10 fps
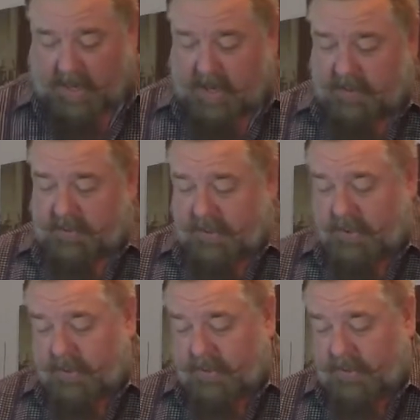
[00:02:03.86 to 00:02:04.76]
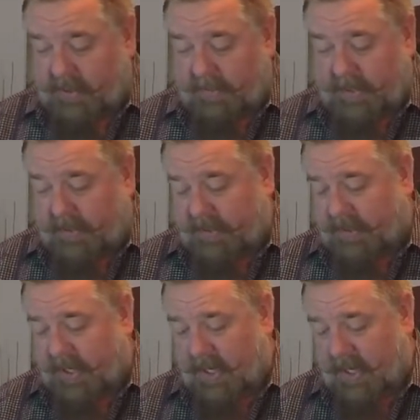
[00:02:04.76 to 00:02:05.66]
also use
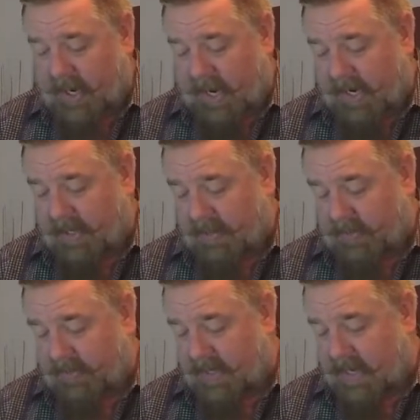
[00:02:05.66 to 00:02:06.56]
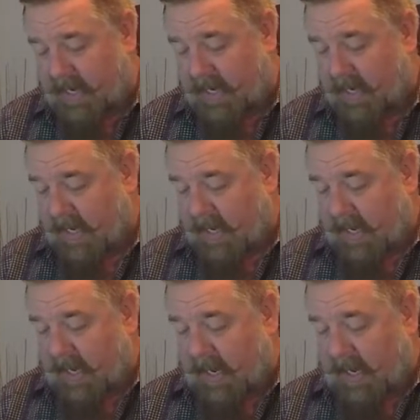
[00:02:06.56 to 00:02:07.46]
bitters. I use the
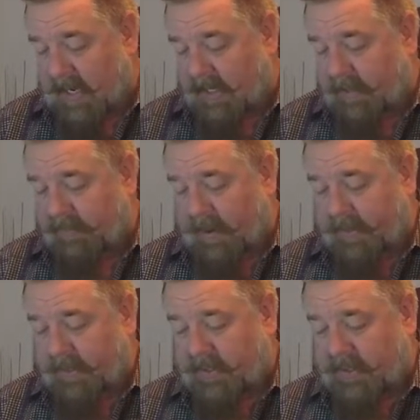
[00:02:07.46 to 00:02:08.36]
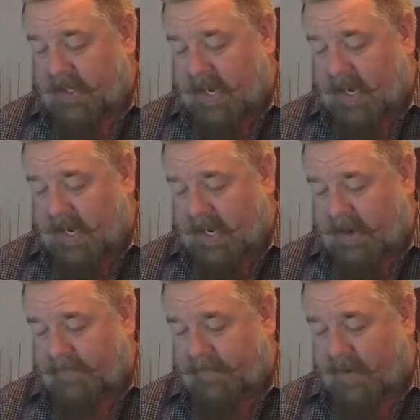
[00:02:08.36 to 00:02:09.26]
Lee Brothers
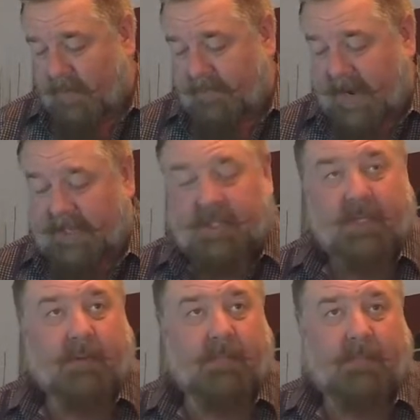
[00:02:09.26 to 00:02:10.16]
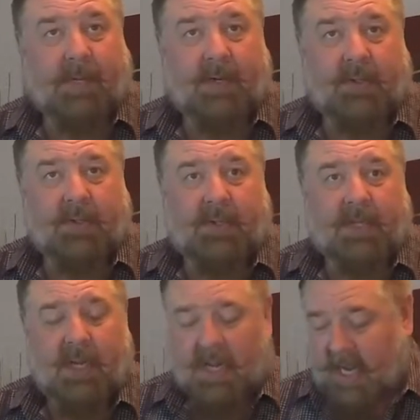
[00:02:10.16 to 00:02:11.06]
Old Fashioned bitters.
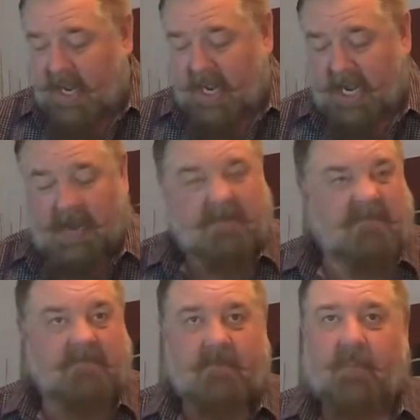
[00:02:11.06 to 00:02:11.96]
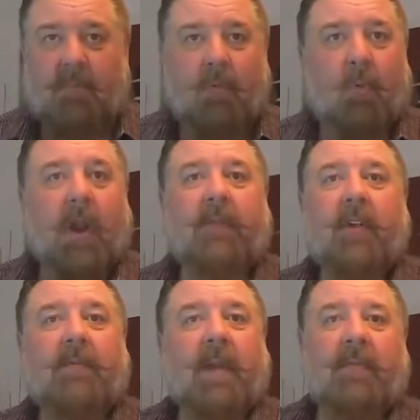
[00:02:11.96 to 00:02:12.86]
Whatever
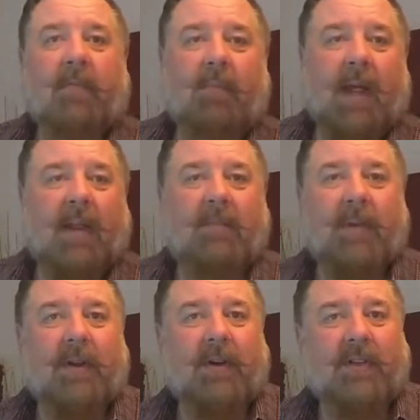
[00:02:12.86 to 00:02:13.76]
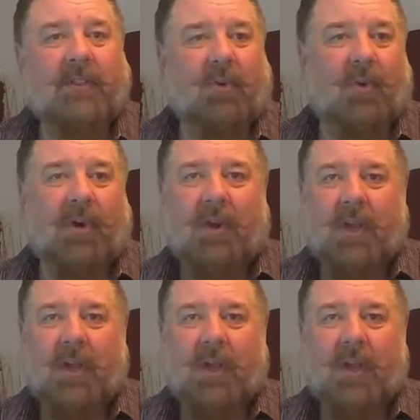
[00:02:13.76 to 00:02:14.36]
your favorite brand of bitters or